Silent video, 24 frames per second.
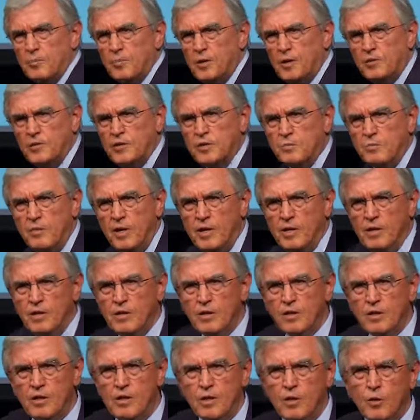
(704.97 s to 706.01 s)
about this man.
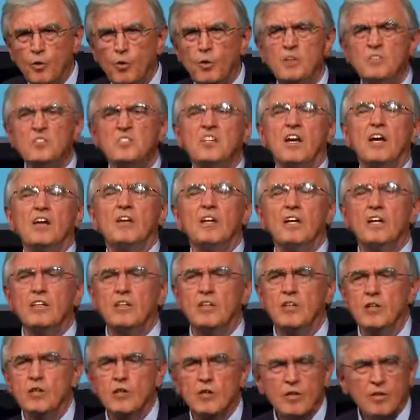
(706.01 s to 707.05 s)
Where is
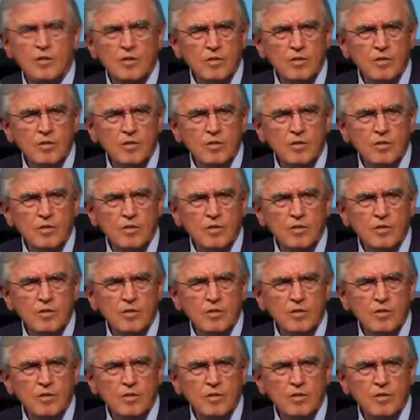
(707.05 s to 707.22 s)
Cyrene?